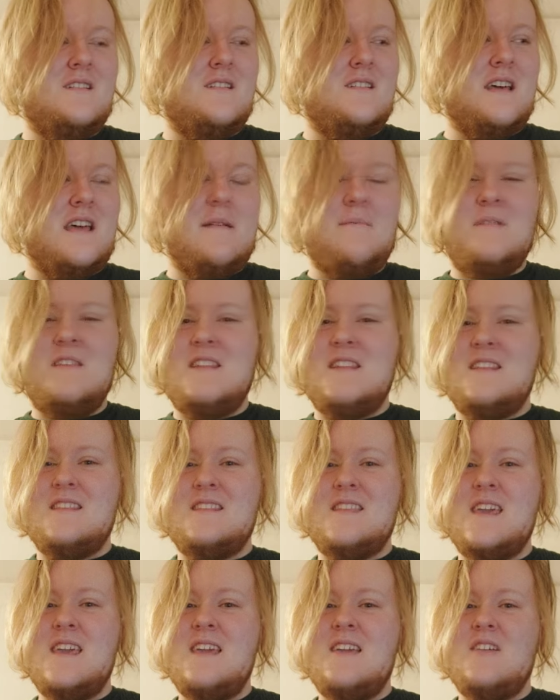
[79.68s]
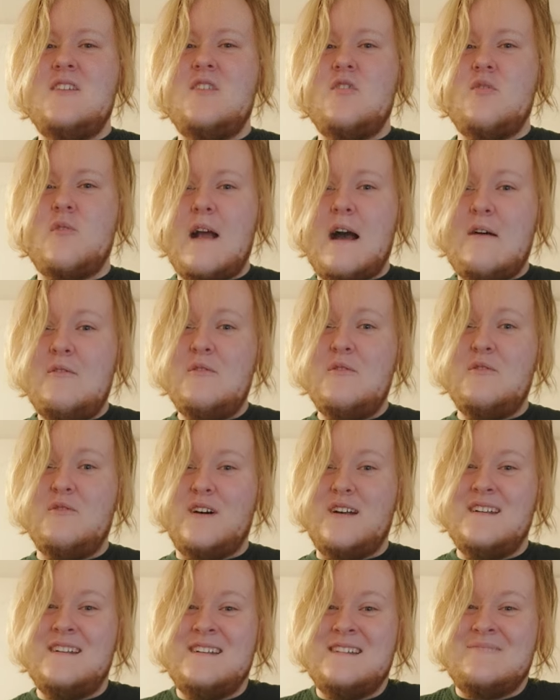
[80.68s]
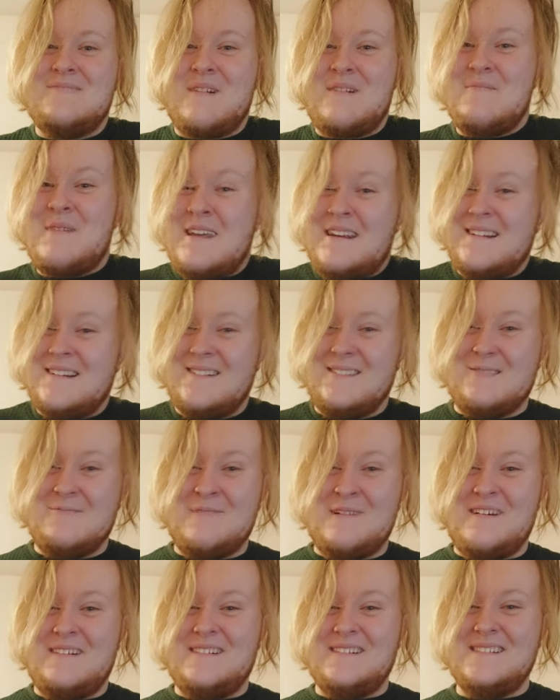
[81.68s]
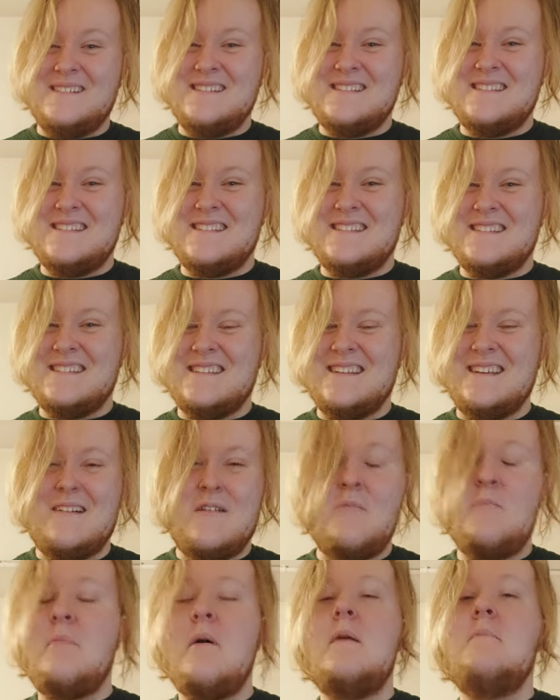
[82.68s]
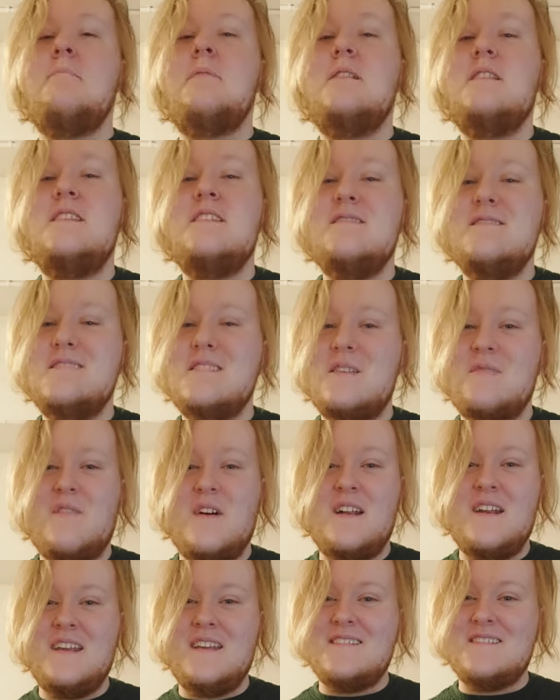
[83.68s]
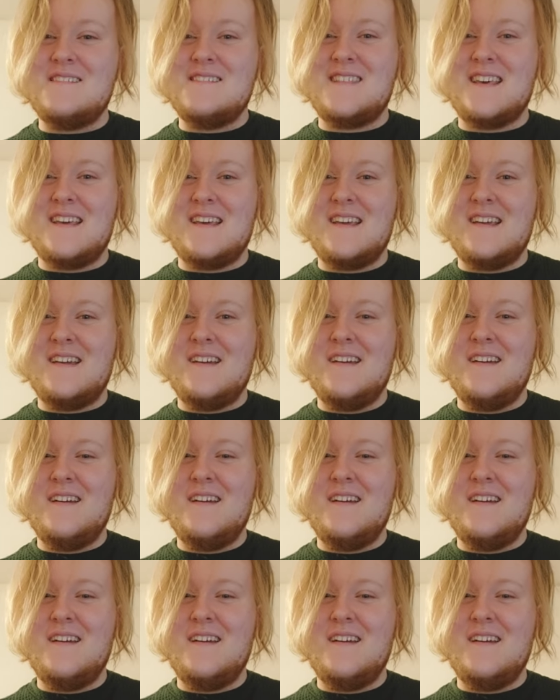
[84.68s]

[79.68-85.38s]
I mean, they crowdfunded my medical bills. Uh, but but here's the funniest thing.